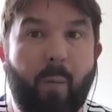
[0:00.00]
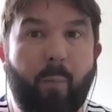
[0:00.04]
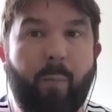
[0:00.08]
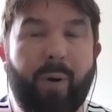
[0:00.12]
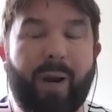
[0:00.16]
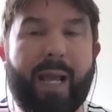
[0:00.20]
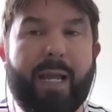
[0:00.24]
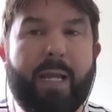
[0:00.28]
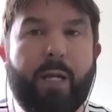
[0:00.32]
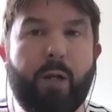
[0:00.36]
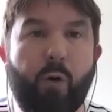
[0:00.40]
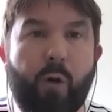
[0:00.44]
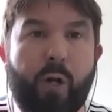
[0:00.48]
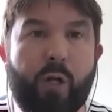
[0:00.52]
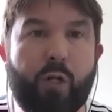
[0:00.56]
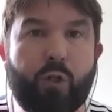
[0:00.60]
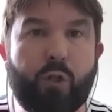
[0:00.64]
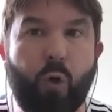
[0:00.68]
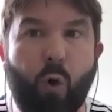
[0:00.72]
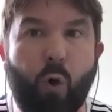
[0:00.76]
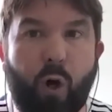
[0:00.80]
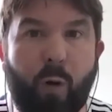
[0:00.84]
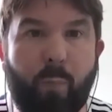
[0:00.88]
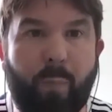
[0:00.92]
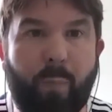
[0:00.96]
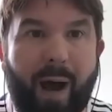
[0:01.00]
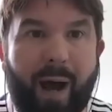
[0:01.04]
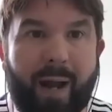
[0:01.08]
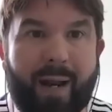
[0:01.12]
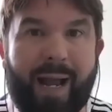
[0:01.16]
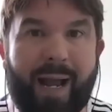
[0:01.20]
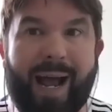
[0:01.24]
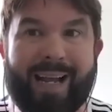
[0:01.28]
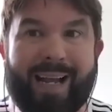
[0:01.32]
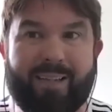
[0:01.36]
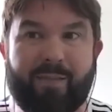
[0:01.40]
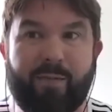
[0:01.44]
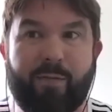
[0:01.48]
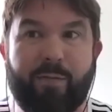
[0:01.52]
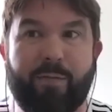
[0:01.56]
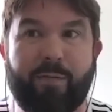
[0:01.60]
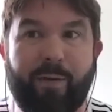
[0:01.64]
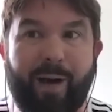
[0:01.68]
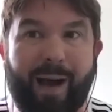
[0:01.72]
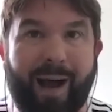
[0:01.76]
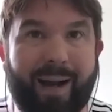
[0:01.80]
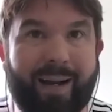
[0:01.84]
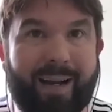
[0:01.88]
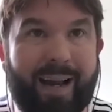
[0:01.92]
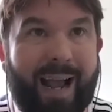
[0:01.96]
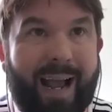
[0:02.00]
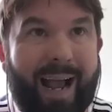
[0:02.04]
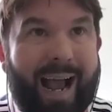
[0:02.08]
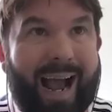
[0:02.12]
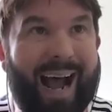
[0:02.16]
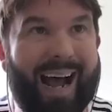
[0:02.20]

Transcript: But I can only talk about it as a fan,